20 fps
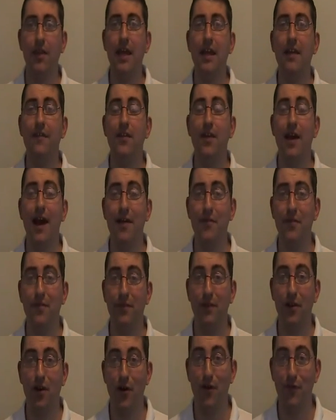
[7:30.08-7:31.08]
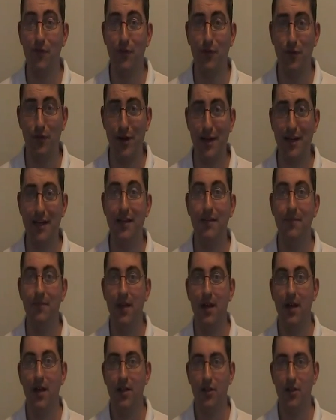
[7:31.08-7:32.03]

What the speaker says: And then if you haven't coughed already,